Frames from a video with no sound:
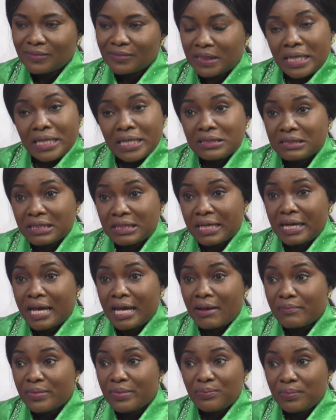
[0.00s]
yes, it
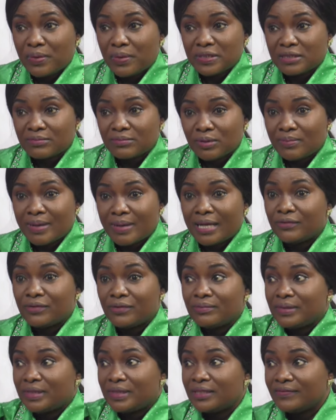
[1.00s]
can be possible, but I
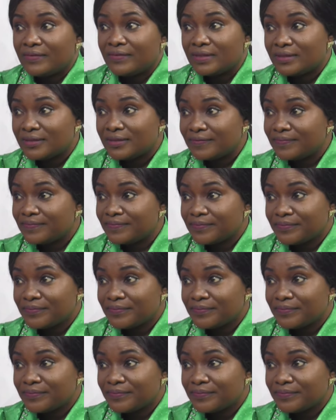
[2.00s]
don't believe it.